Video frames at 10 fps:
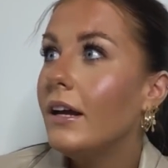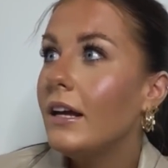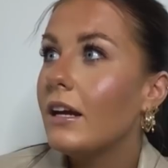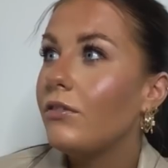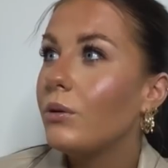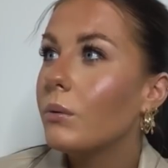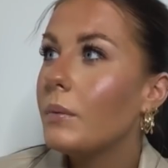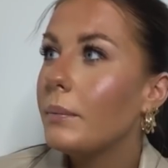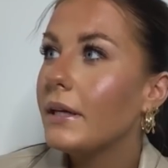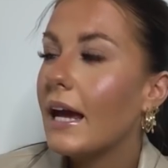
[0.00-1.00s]
if you were
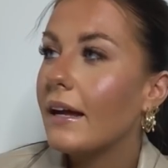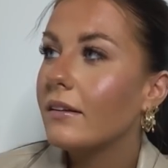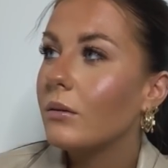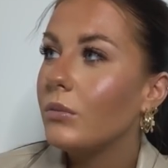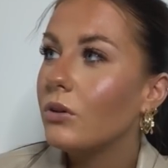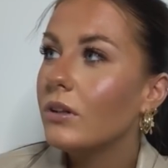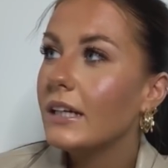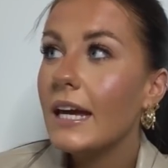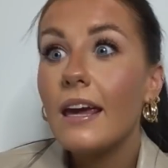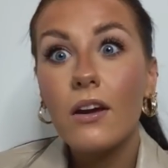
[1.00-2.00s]
maybe getting them, you know, like a
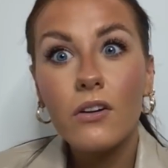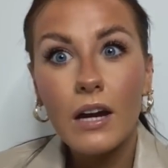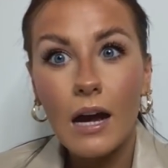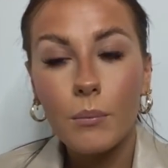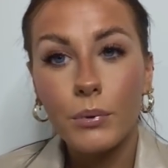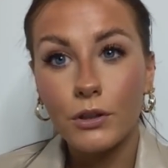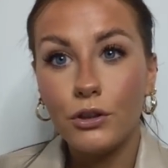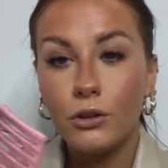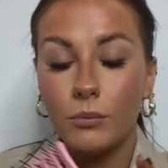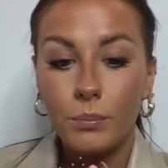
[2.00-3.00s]
hair hamper, you
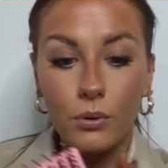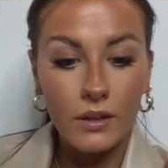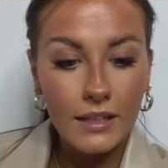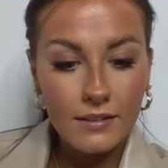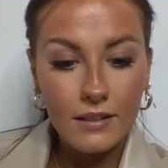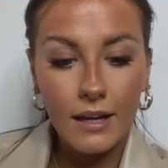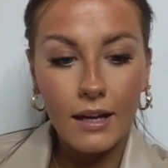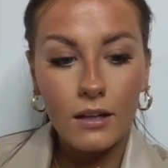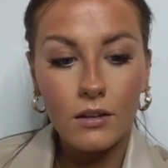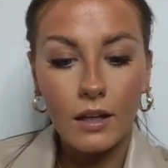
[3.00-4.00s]
could put this
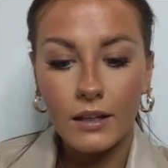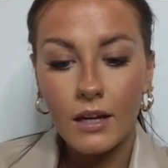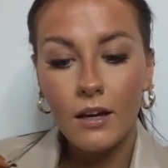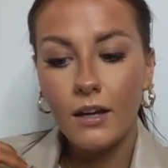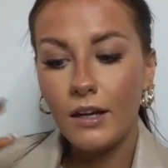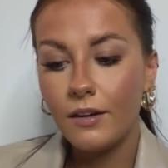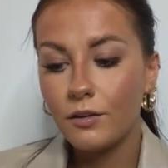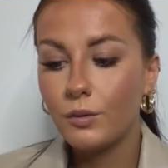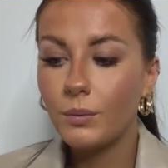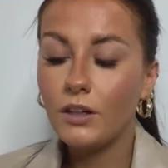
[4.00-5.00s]
in, like hairspray,